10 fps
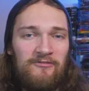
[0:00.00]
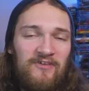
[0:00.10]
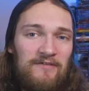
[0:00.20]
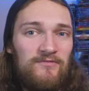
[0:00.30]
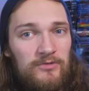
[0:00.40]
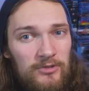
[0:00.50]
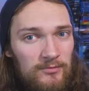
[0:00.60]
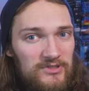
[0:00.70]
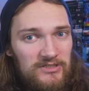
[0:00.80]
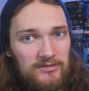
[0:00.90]
However, if you do
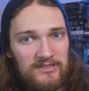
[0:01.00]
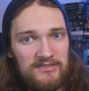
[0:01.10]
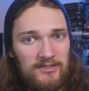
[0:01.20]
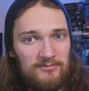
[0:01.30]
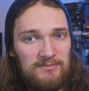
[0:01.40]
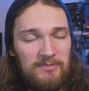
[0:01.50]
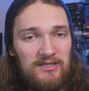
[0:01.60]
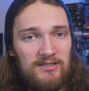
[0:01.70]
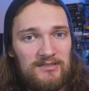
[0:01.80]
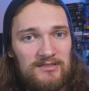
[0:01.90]
want to use external
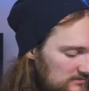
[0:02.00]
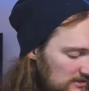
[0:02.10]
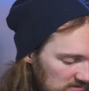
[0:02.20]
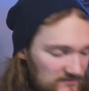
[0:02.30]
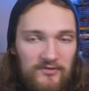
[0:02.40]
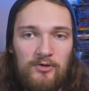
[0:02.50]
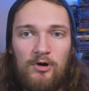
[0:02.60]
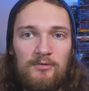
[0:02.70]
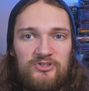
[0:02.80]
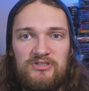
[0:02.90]
speakers, there is a few
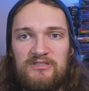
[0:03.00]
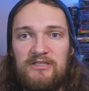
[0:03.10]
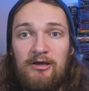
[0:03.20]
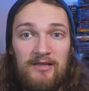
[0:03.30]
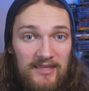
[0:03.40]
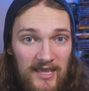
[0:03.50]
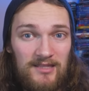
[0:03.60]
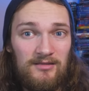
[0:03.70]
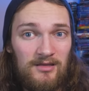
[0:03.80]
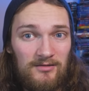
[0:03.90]
options. Now,
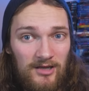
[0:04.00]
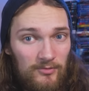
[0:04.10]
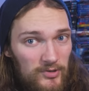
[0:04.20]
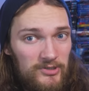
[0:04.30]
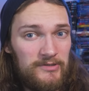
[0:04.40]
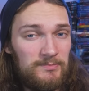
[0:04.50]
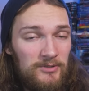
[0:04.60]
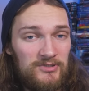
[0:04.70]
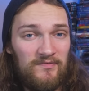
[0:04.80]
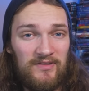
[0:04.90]
again, I wouldn't use
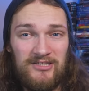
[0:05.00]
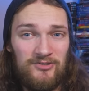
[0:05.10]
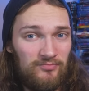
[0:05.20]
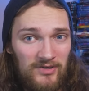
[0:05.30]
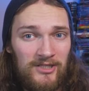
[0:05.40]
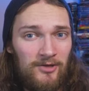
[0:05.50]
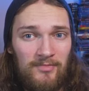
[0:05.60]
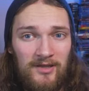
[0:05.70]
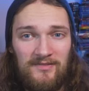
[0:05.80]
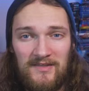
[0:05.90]
Bluetooth unless you really don't
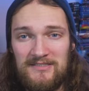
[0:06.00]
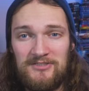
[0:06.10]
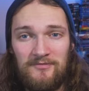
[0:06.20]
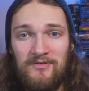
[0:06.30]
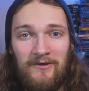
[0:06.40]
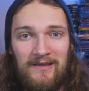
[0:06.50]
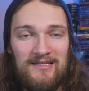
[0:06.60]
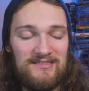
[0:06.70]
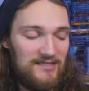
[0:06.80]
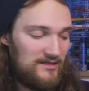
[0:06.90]
mind things sort of going out
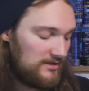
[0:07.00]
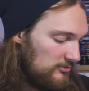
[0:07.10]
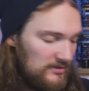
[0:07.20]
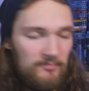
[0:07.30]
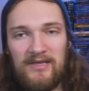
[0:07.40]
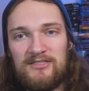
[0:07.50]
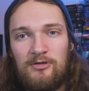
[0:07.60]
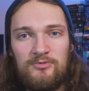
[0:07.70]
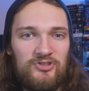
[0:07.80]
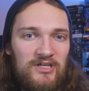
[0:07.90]
of sync. Probably the best
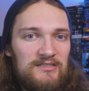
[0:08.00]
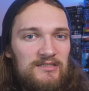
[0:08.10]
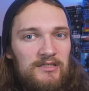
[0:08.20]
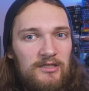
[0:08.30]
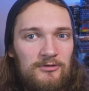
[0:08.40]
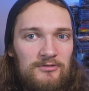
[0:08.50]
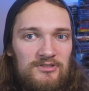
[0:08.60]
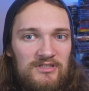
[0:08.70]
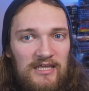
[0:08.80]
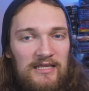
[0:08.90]
option is to
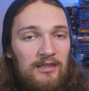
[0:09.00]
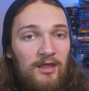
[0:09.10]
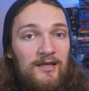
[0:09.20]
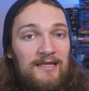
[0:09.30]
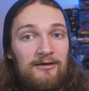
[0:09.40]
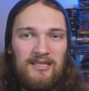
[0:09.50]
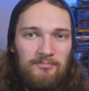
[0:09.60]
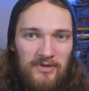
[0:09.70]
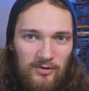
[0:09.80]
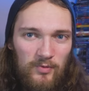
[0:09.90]
use the line out. Now,
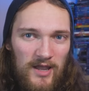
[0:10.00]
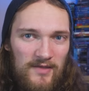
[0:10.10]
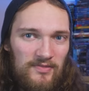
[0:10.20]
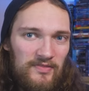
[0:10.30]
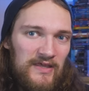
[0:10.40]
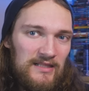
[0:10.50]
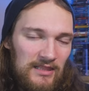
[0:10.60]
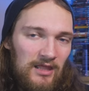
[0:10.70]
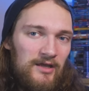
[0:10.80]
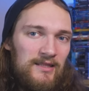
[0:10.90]
be aware that the
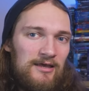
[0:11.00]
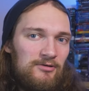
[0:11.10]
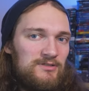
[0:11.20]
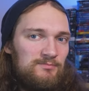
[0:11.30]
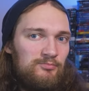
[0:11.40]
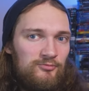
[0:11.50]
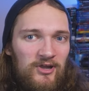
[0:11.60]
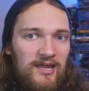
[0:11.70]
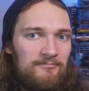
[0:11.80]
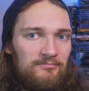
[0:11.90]
line out
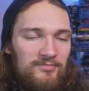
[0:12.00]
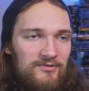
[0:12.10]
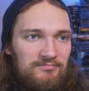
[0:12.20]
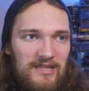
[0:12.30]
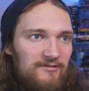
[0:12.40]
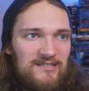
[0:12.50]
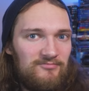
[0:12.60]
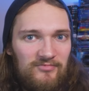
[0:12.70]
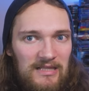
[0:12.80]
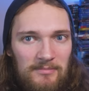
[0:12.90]
preamp, there
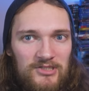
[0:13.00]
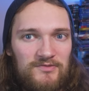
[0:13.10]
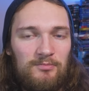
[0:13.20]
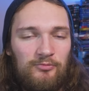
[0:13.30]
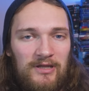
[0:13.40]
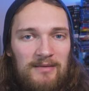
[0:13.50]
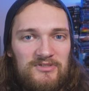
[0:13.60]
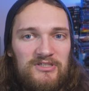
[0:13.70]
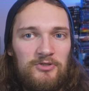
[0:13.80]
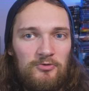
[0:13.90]
isn't really much of a
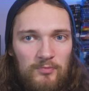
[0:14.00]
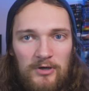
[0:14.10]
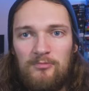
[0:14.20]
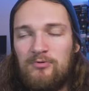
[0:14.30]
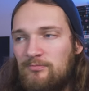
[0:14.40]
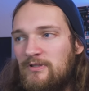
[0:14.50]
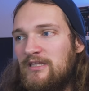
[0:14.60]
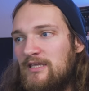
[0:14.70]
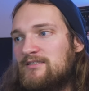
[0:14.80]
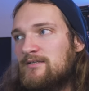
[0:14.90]
preamp, so you will probably
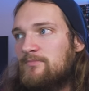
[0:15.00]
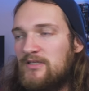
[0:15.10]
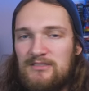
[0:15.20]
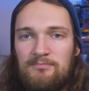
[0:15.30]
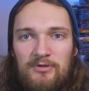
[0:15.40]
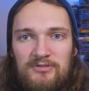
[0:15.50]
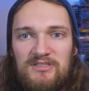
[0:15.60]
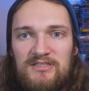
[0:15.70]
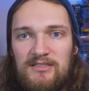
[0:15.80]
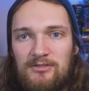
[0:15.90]
need something to boost the
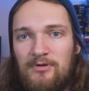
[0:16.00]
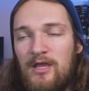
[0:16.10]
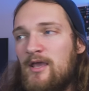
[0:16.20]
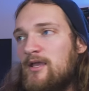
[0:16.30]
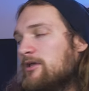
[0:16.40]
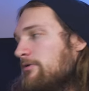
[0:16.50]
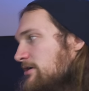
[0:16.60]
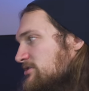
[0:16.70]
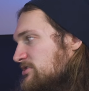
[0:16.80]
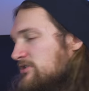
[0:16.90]
signal. Now,
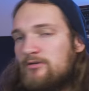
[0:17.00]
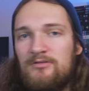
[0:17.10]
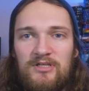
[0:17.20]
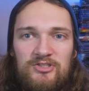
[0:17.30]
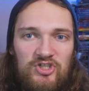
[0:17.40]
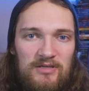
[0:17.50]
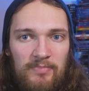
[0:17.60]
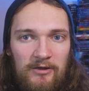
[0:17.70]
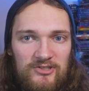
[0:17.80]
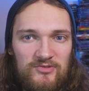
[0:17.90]
I just used a cheap
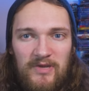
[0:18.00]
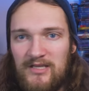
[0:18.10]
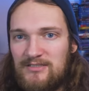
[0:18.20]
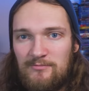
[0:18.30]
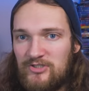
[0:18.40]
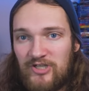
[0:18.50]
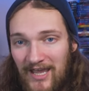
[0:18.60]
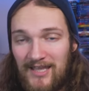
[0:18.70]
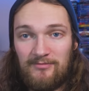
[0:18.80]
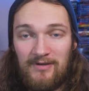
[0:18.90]
Behringer mixer, which I
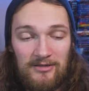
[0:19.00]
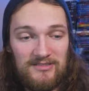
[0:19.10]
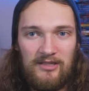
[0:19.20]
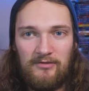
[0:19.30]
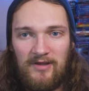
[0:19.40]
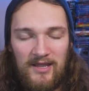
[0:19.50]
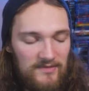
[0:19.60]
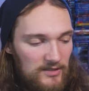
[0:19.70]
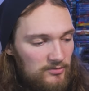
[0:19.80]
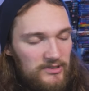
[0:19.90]
had around, and I ran
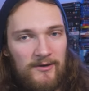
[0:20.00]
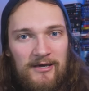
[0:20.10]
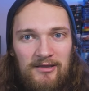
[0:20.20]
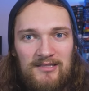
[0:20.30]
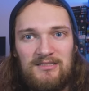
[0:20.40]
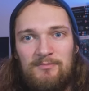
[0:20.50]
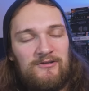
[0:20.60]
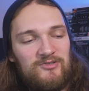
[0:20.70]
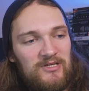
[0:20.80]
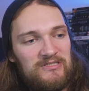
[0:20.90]
the audio out into the
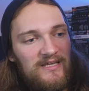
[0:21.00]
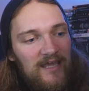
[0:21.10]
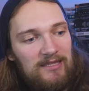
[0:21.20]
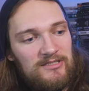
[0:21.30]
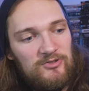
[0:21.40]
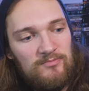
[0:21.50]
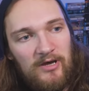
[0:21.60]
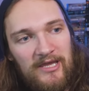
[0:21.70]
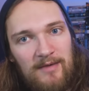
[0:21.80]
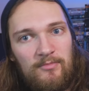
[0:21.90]
Behringer mixer into
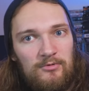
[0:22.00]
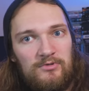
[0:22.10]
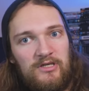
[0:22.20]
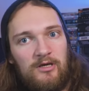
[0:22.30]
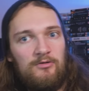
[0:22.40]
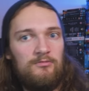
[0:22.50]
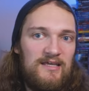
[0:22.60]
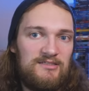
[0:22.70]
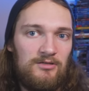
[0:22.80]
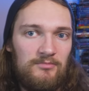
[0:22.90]
my M-Audio
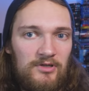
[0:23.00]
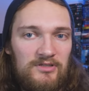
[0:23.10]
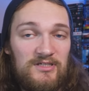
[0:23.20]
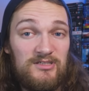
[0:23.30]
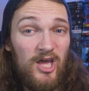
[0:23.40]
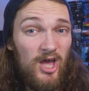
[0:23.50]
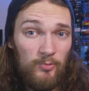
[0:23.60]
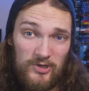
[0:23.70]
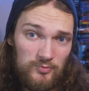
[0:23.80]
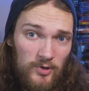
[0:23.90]
desktop monitors,
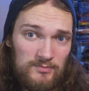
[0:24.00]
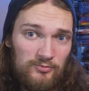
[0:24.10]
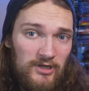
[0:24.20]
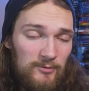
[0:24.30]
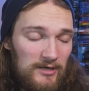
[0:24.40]
which worked pretty